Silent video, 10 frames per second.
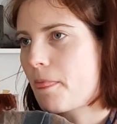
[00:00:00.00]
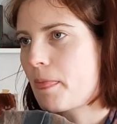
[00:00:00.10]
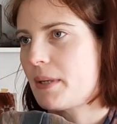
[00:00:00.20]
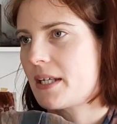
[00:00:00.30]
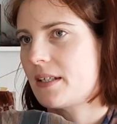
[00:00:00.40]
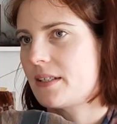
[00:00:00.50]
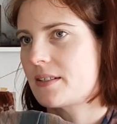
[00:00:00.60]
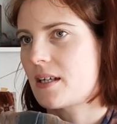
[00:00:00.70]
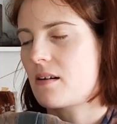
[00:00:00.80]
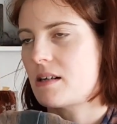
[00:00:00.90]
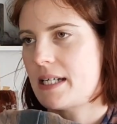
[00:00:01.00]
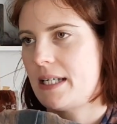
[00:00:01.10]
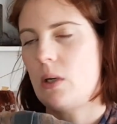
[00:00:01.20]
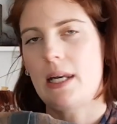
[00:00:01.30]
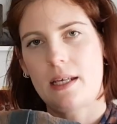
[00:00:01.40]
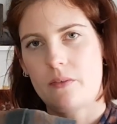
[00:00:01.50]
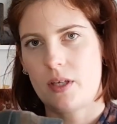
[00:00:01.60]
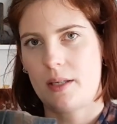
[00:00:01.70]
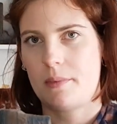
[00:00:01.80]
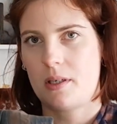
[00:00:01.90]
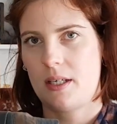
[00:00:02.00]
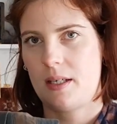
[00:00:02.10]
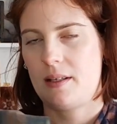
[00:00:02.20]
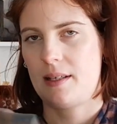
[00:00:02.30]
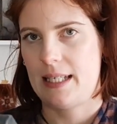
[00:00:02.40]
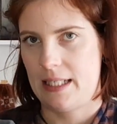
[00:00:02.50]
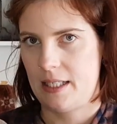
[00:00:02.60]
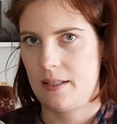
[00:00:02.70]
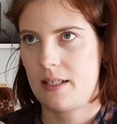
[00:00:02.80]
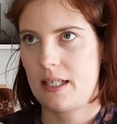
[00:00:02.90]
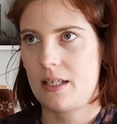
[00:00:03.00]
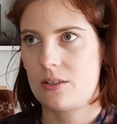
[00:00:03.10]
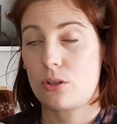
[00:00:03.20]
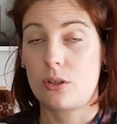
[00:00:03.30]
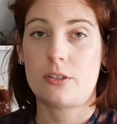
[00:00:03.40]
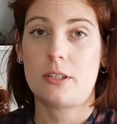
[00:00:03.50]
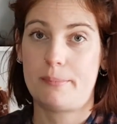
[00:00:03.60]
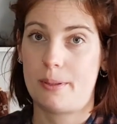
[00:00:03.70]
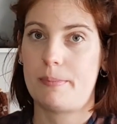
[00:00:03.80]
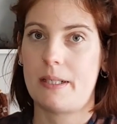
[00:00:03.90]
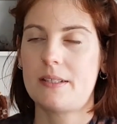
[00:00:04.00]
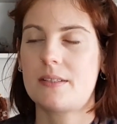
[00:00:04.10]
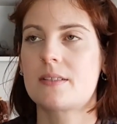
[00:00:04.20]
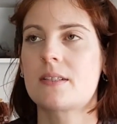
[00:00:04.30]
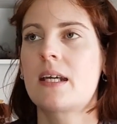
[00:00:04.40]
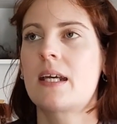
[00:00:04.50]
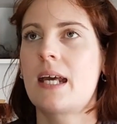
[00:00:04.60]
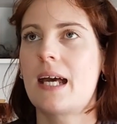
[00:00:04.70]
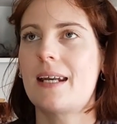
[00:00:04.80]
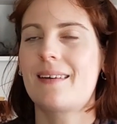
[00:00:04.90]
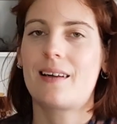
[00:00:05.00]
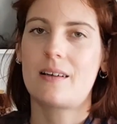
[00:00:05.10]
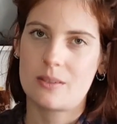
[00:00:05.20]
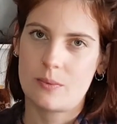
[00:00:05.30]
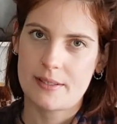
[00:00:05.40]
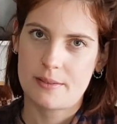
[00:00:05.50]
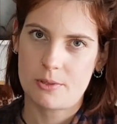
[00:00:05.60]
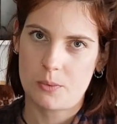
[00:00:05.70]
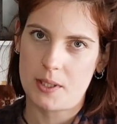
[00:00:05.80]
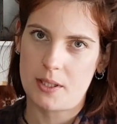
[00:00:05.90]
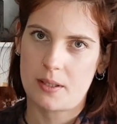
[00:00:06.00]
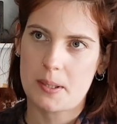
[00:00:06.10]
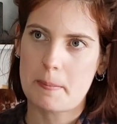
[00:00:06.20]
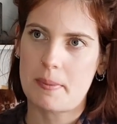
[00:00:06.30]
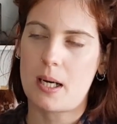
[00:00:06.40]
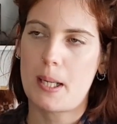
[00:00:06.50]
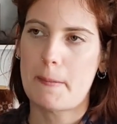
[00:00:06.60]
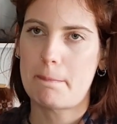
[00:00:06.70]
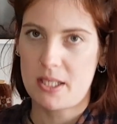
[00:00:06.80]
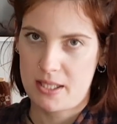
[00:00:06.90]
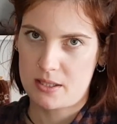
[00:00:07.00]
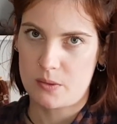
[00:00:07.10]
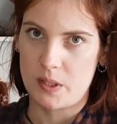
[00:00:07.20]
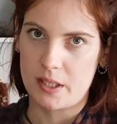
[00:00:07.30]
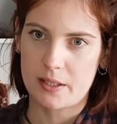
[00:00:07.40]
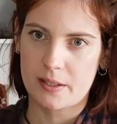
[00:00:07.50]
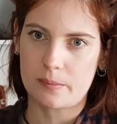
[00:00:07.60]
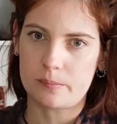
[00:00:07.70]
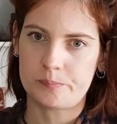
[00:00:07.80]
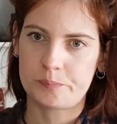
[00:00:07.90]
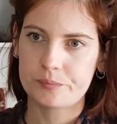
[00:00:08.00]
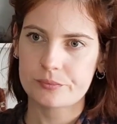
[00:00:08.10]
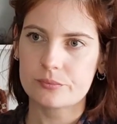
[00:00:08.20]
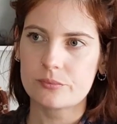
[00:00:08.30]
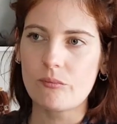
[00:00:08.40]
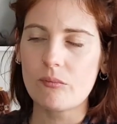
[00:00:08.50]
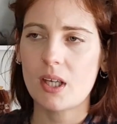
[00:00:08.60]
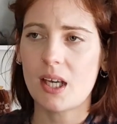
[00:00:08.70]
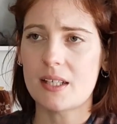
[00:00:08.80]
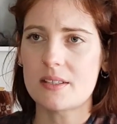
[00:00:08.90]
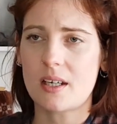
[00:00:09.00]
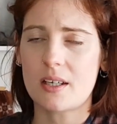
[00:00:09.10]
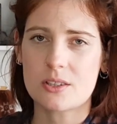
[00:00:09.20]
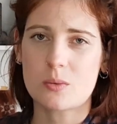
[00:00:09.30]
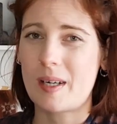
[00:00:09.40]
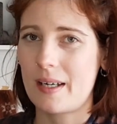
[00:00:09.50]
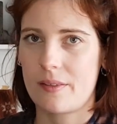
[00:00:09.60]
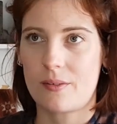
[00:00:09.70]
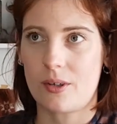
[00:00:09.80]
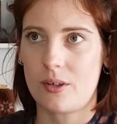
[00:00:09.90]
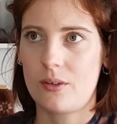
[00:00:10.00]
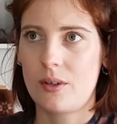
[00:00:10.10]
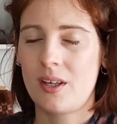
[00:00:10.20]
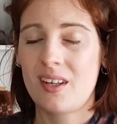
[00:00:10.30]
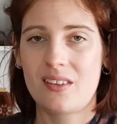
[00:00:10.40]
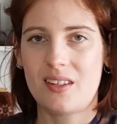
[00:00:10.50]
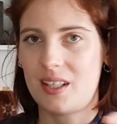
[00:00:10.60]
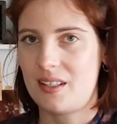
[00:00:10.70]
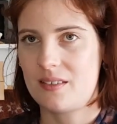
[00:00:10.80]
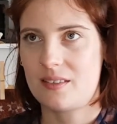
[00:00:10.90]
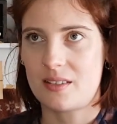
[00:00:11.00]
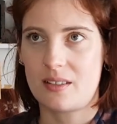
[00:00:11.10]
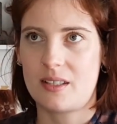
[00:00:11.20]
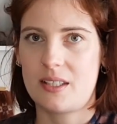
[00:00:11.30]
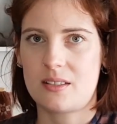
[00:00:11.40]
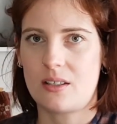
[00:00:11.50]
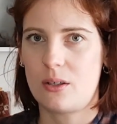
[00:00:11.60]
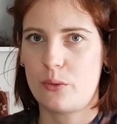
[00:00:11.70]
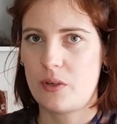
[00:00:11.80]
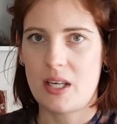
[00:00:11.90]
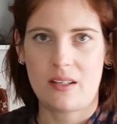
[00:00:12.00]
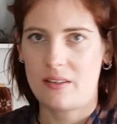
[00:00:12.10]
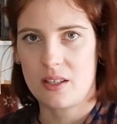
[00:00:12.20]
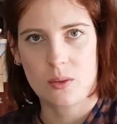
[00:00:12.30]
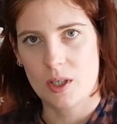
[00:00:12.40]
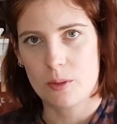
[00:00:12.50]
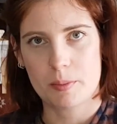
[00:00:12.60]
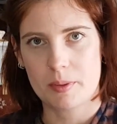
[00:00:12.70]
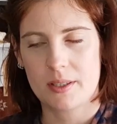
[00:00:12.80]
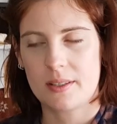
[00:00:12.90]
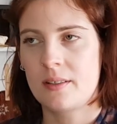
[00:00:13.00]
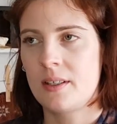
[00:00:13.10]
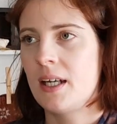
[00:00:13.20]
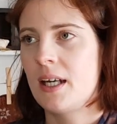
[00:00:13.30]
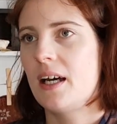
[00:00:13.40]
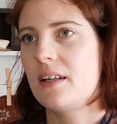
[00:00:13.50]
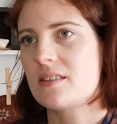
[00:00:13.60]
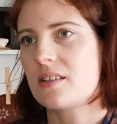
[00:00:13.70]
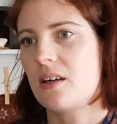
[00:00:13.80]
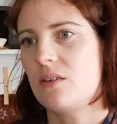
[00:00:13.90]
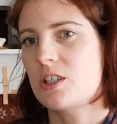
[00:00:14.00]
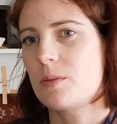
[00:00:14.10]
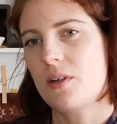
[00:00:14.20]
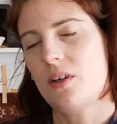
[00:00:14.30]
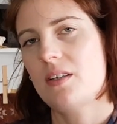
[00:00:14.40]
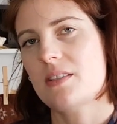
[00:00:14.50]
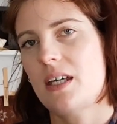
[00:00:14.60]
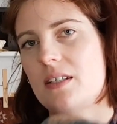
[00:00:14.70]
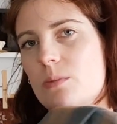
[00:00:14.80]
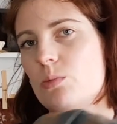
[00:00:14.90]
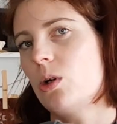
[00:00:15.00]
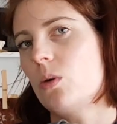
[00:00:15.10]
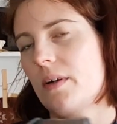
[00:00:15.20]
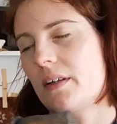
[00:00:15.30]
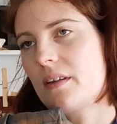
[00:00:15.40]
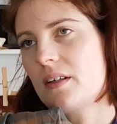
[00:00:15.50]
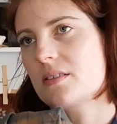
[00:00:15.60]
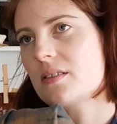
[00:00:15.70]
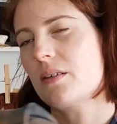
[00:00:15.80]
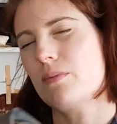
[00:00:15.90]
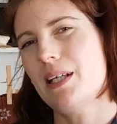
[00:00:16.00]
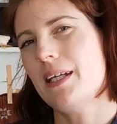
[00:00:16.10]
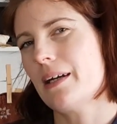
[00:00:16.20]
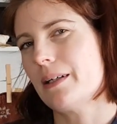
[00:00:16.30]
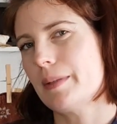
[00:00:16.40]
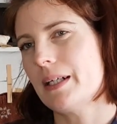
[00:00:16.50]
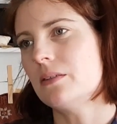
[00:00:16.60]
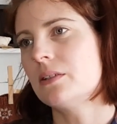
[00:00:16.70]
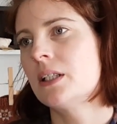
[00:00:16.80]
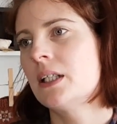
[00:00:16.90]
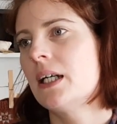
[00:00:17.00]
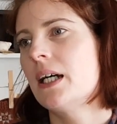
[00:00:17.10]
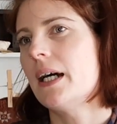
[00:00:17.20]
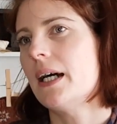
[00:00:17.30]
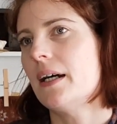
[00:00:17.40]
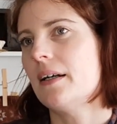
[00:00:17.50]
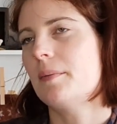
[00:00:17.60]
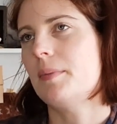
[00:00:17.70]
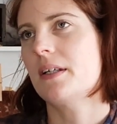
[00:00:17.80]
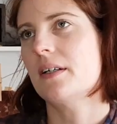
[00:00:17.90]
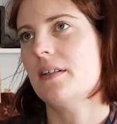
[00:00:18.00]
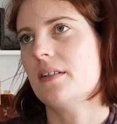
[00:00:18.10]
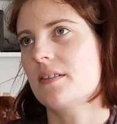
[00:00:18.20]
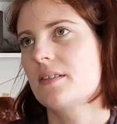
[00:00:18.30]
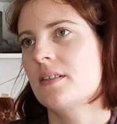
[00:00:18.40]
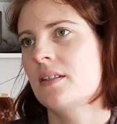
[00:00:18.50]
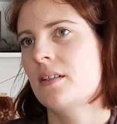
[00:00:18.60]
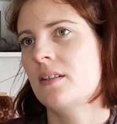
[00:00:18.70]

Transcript: because I live in my linen and cotton bob pants, and I'd like to wear some to work, but I bike to work and I just wear through the inside of anything I wear on my bike. And so, to be honest, I end up not wearing things that I really care about because